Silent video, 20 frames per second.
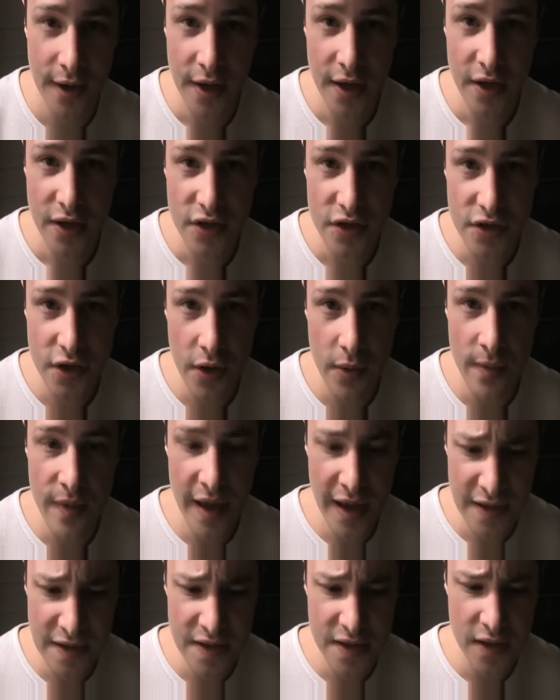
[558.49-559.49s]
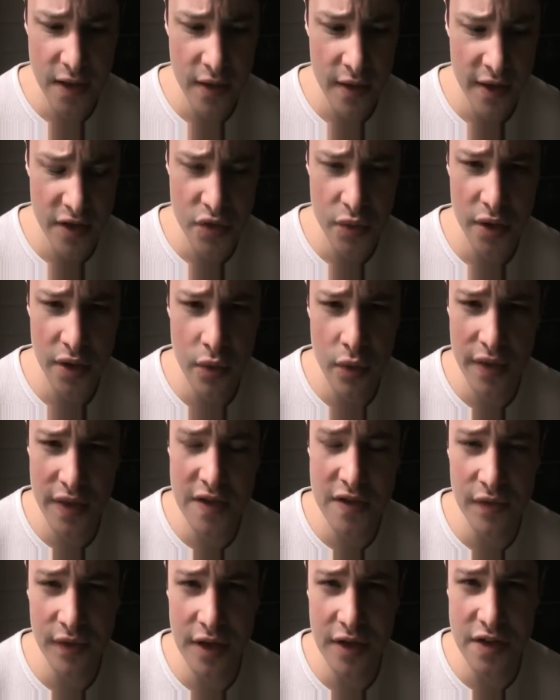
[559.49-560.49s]
So that's really what this
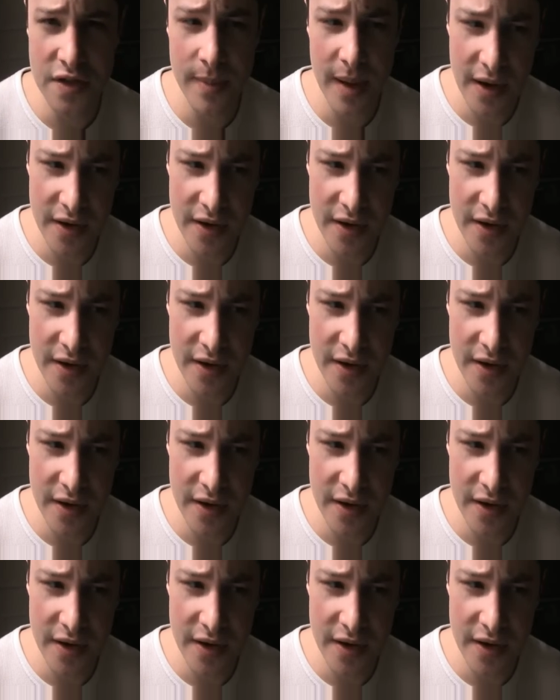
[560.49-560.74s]
video is about,